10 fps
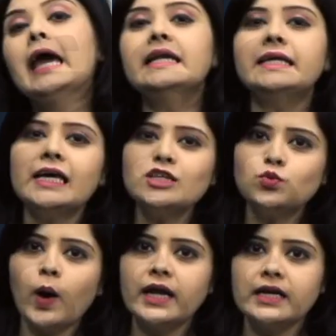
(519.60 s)
In case
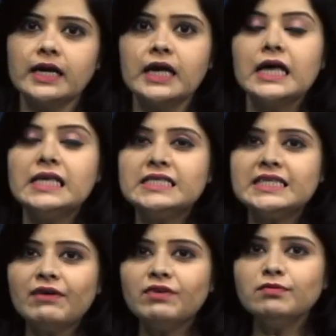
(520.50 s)
1,
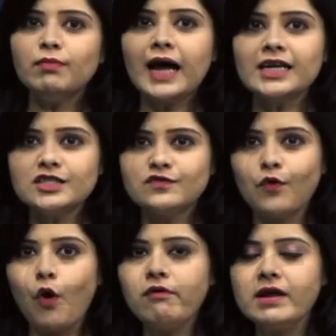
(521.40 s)
7 minus
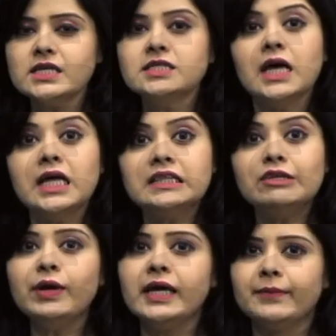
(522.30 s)
4 is
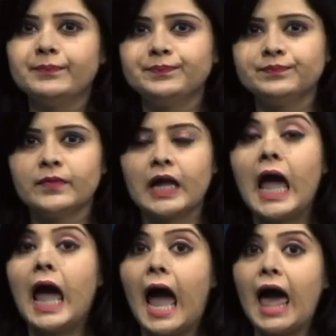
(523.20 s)
3
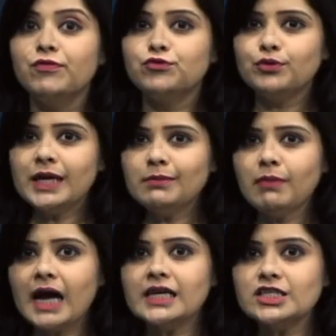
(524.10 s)
and 3
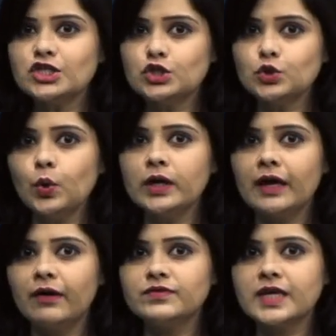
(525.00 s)
minus 2
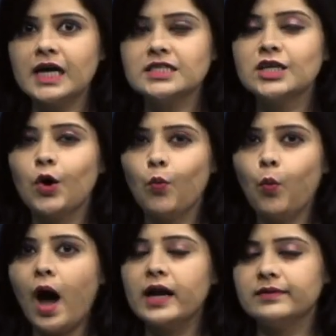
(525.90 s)
gives us
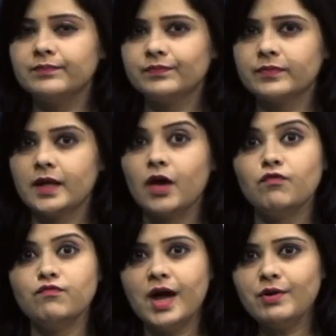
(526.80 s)
1,
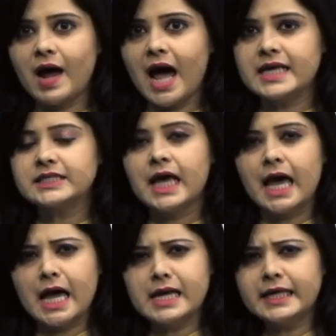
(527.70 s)
whereas
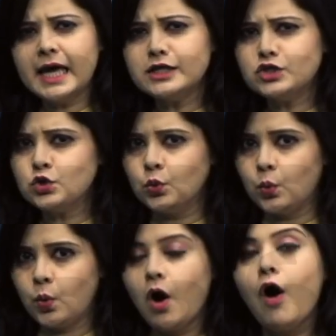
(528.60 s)
in case
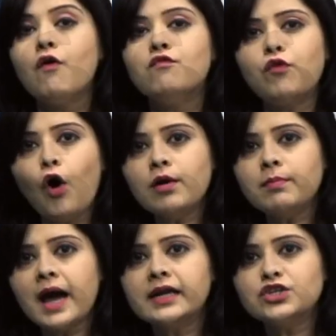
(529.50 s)
2, 4
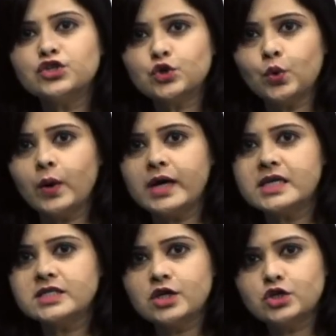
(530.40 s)
minus 2
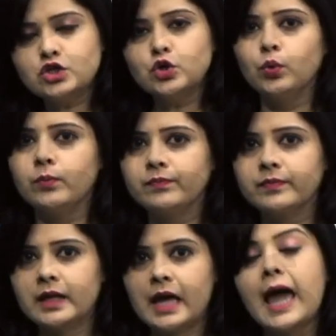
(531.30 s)
is 2
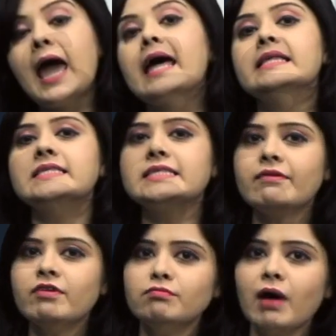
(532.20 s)
and
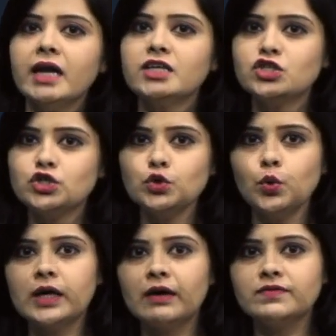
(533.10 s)
7 minus
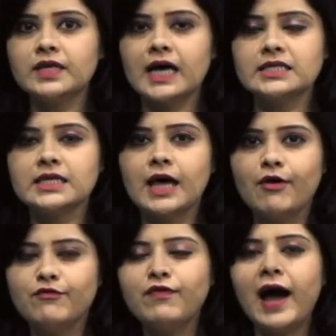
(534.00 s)
2 gives us
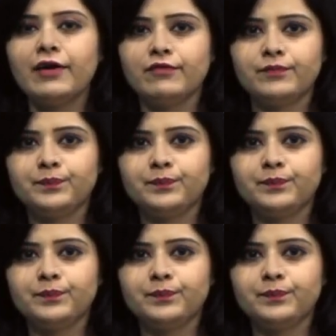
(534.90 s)
5.